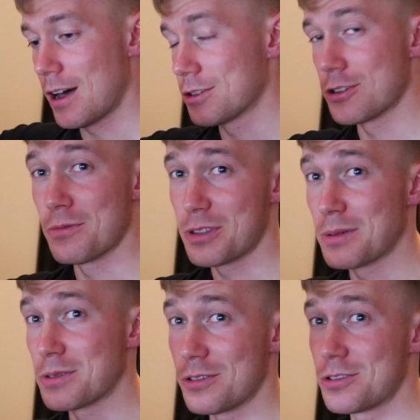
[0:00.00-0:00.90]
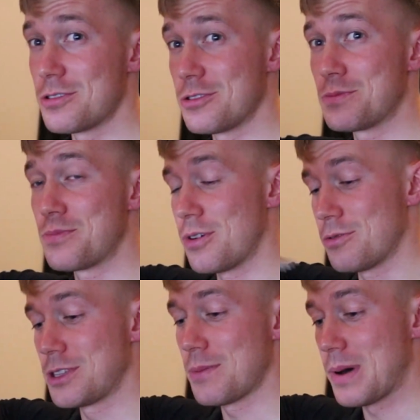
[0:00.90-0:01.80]
Sometimes I also use
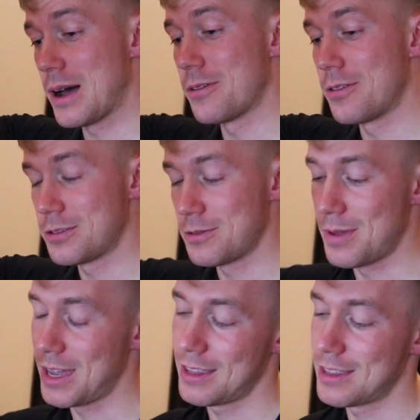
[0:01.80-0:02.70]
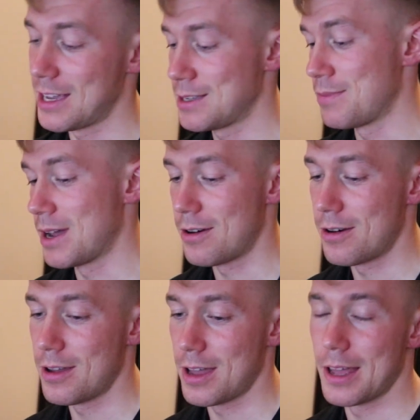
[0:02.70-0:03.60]
protein powder to make it taste better
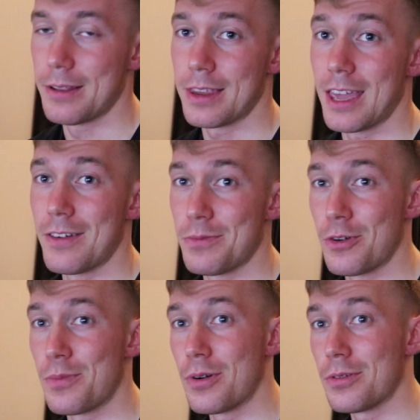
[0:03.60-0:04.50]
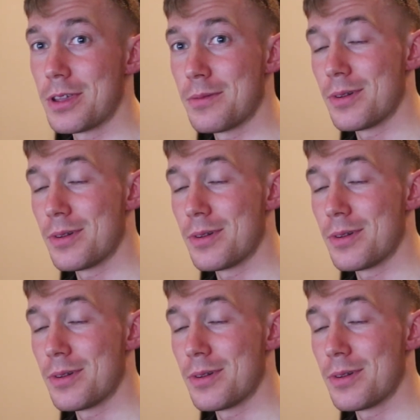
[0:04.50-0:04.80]
and give it more protein,